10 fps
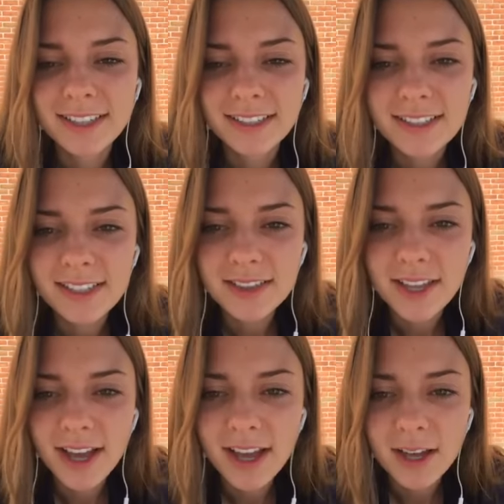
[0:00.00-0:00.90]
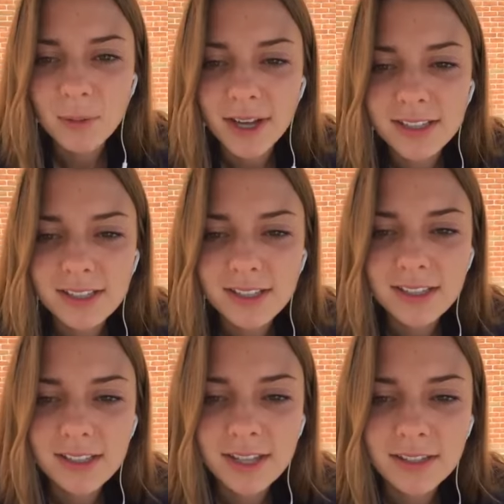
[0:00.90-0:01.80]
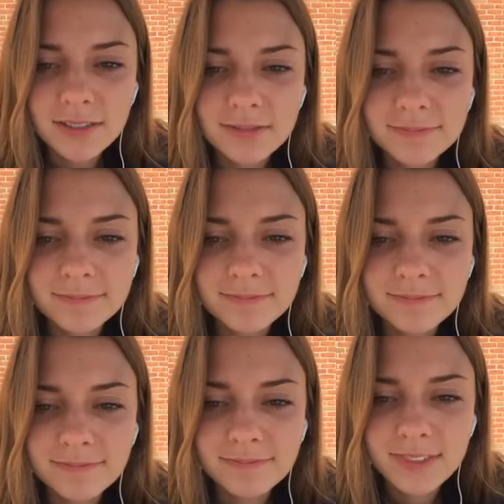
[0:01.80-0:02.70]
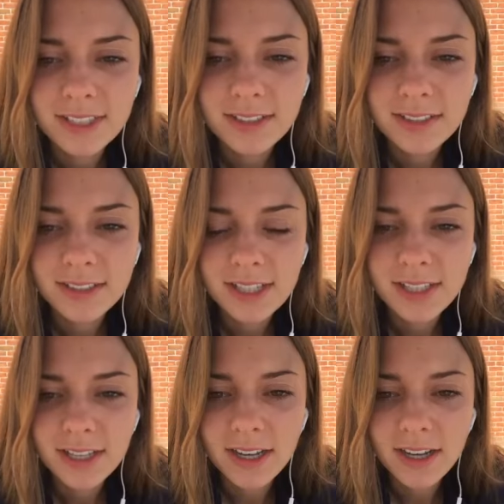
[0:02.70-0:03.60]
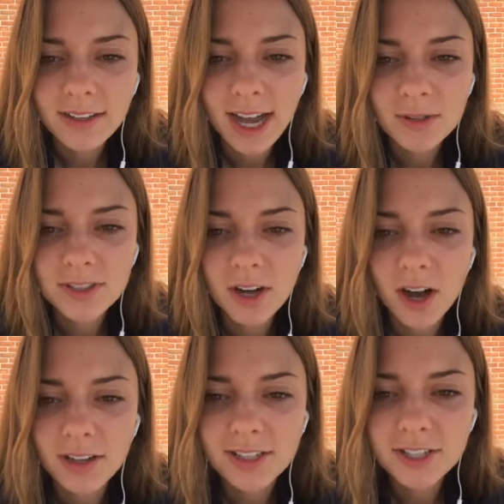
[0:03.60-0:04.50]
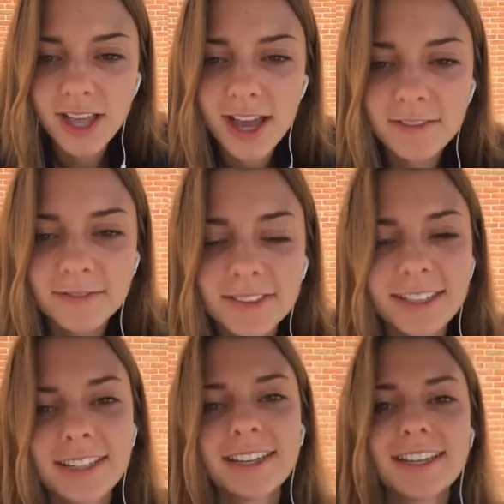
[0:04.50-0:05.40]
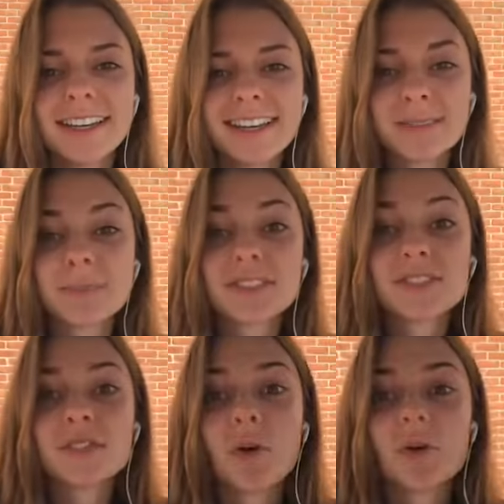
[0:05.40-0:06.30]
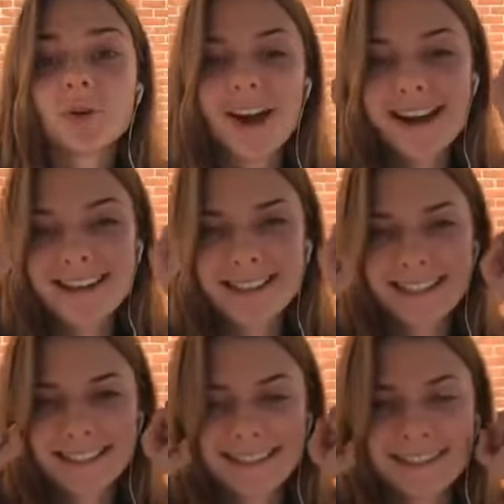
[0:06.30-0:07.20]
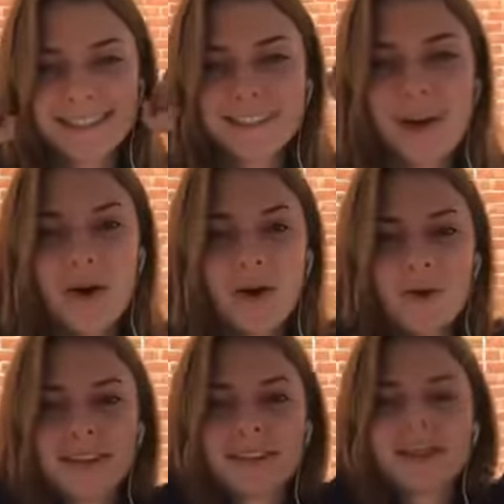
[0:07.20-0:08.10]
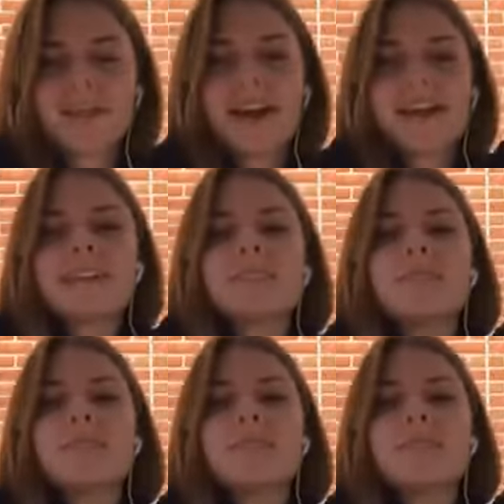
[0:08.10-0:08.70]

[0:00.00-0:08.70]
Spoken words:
Nita, Wahid, Nika, how's college life? It's been so great. So great.